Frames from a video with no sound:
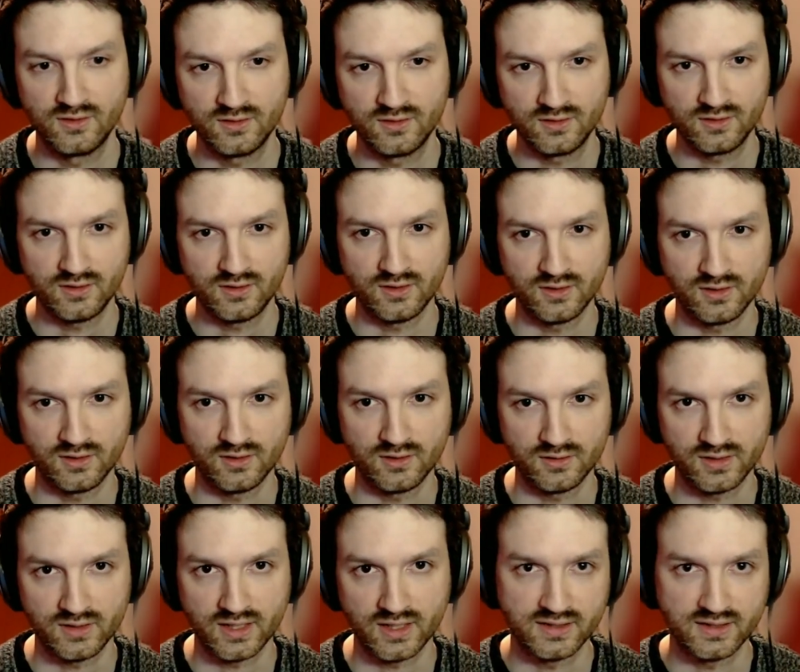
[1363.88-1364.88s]

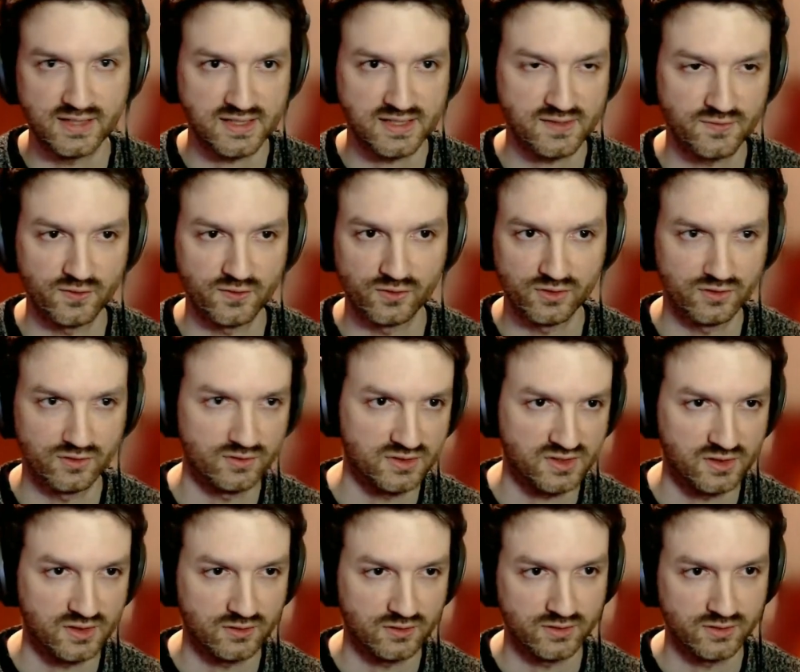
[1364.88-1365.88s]
the test for the
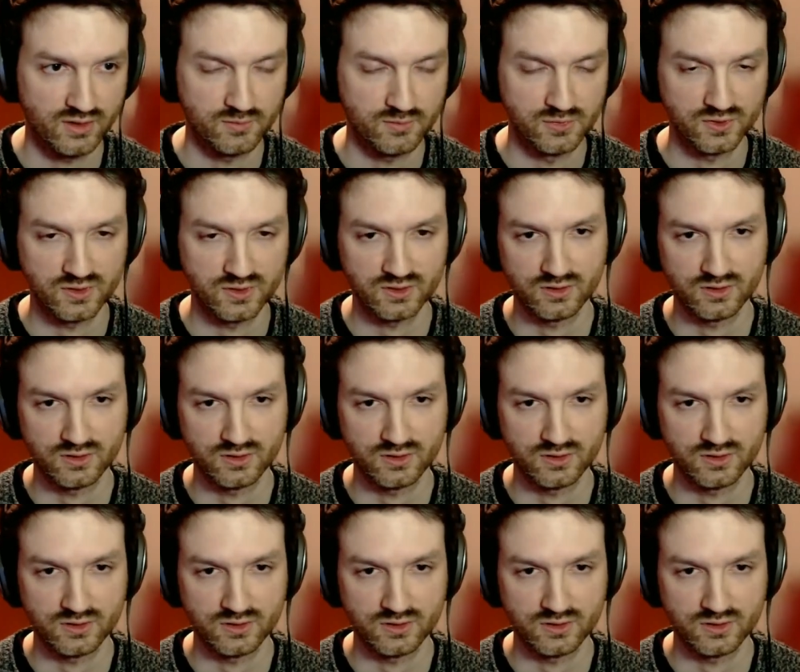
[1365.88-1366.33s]
single tables.